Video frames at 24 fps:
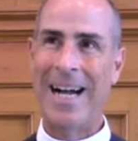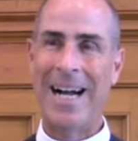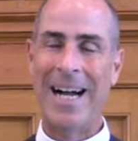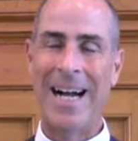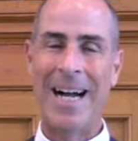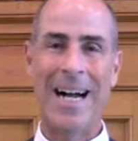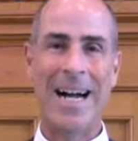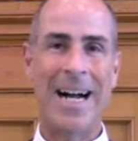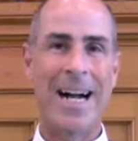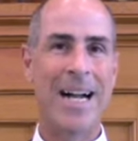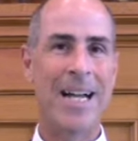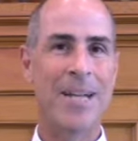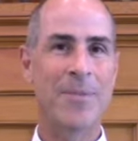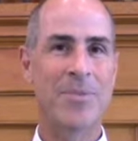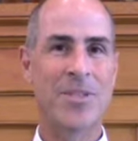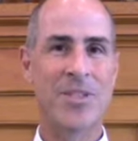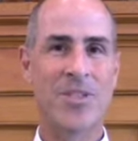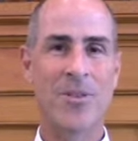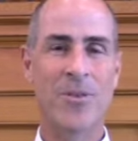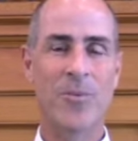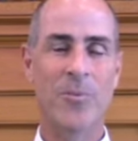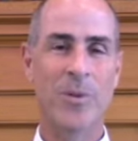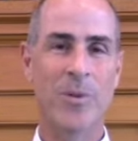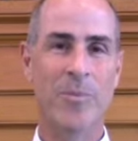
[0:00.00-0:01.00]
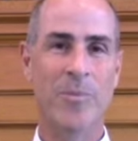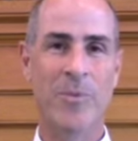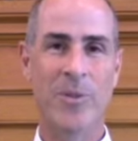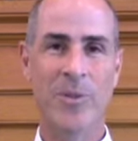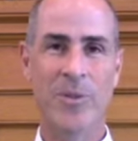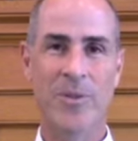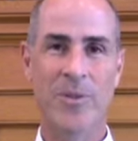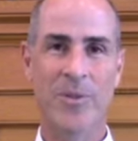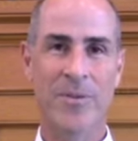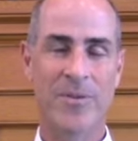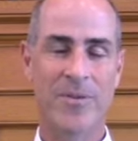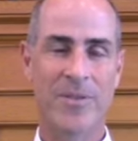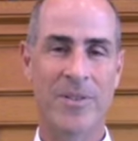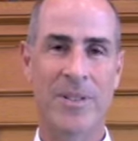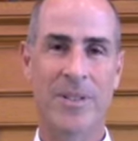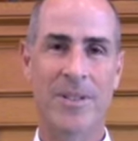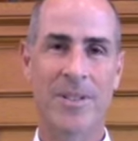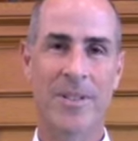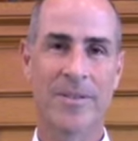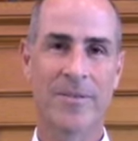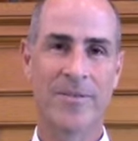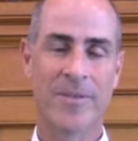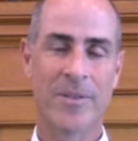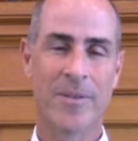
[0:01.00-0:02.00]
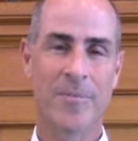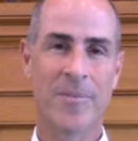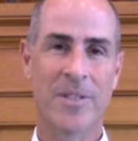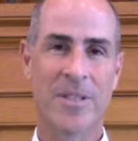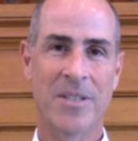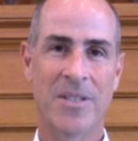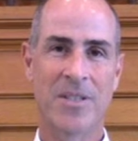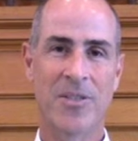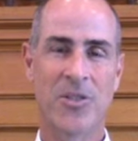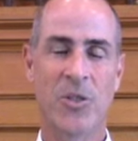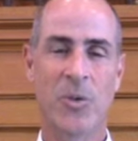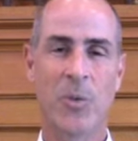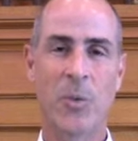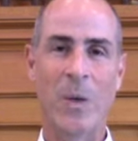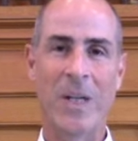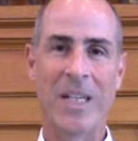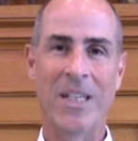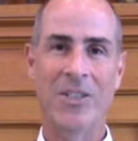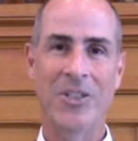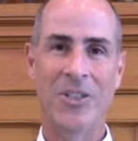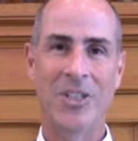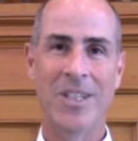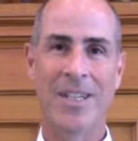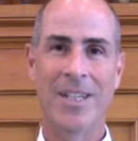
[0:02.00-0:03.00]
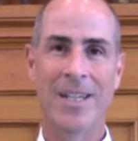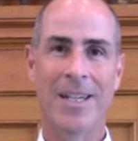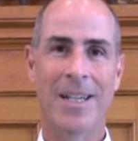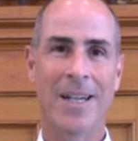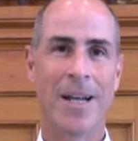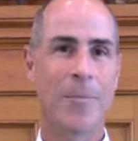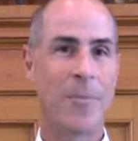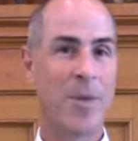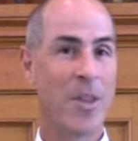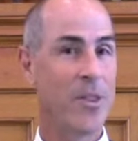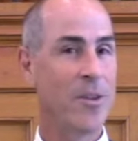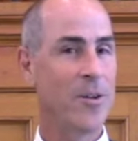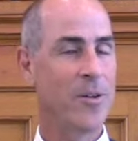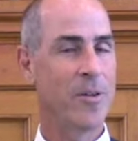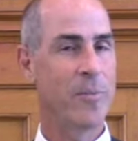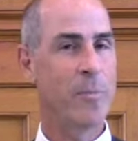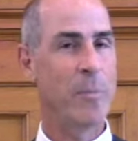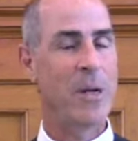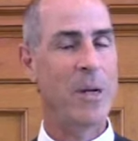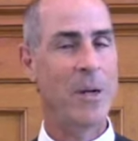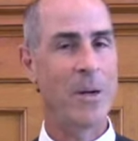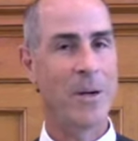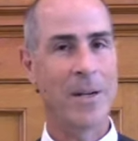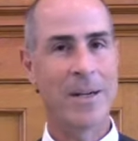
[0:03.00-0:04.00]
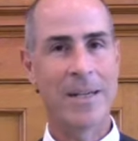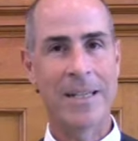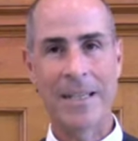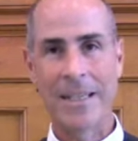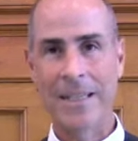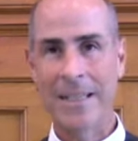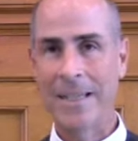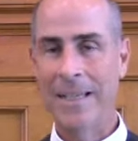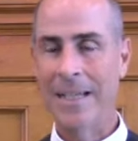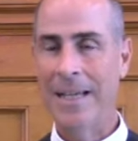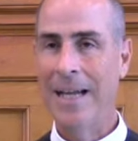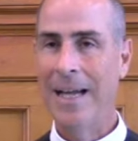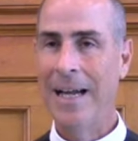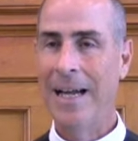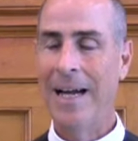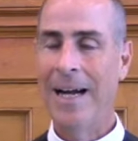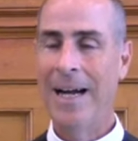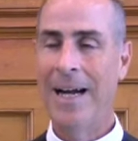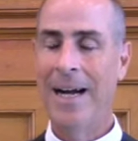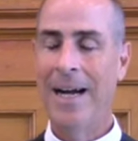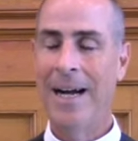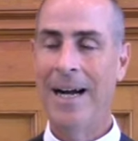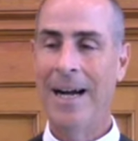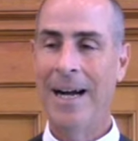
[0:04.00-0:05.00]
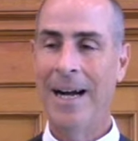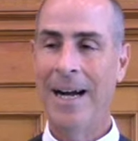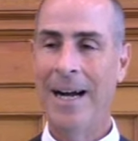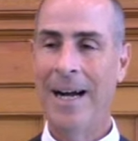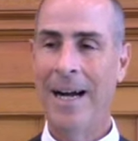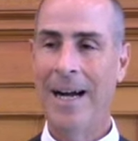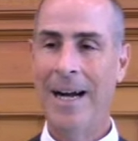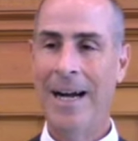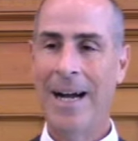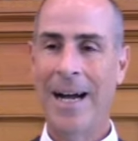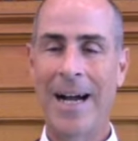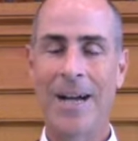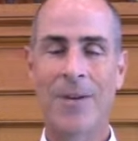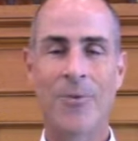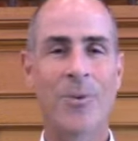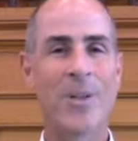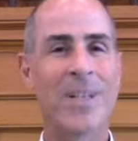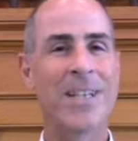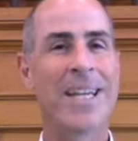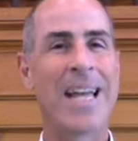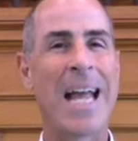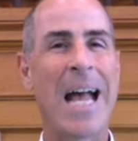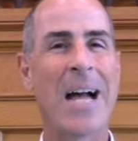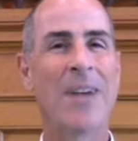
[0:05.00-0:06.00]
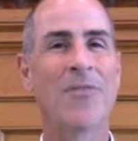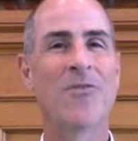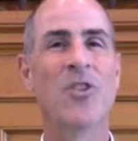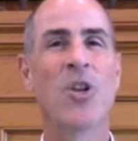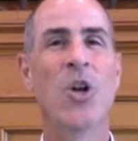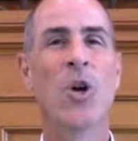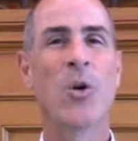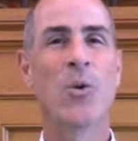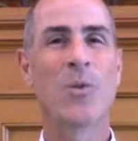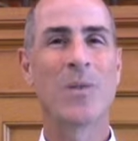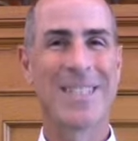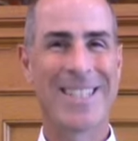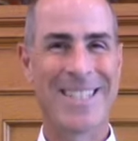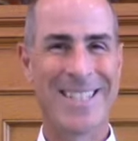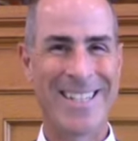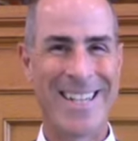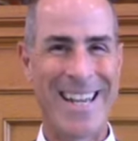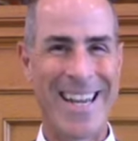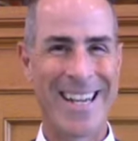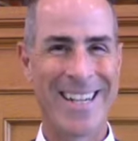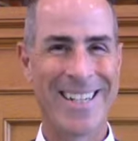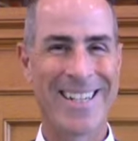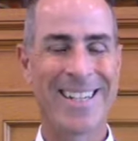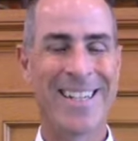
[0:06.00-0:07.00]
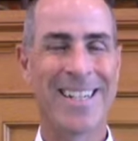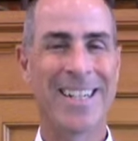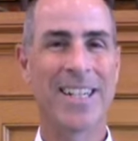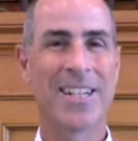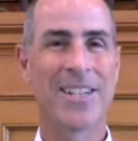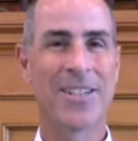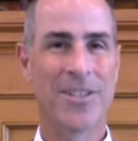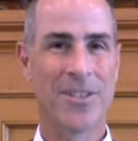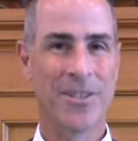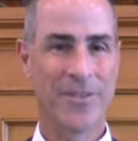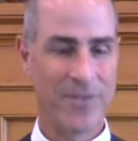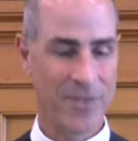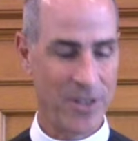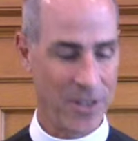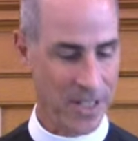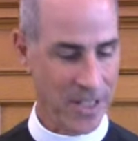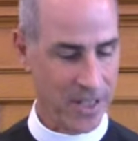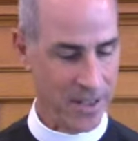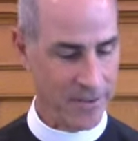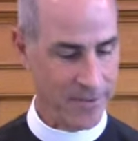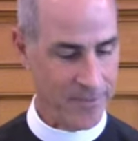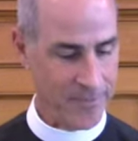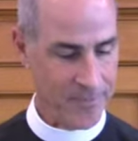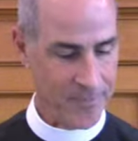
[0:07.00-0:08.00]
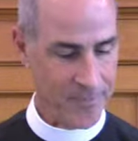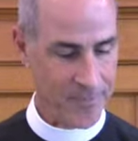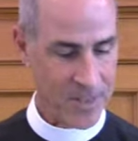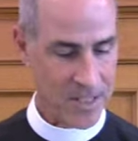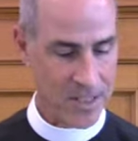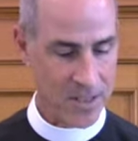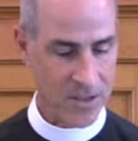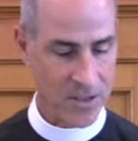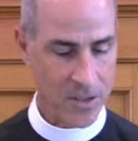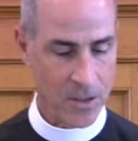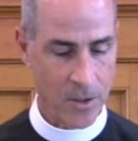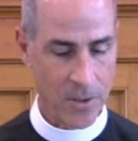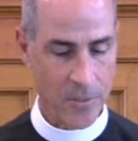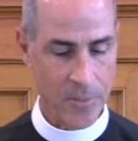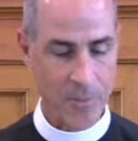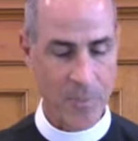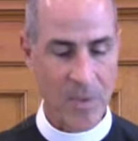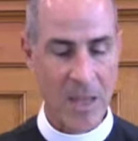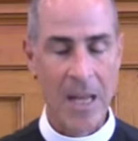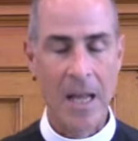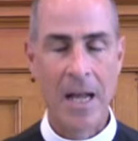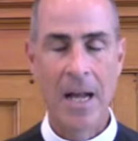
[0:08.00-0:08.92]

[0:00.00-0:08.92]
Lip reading: I'm so removed from the situation. I'm a third party. I really have no standing to forgive. So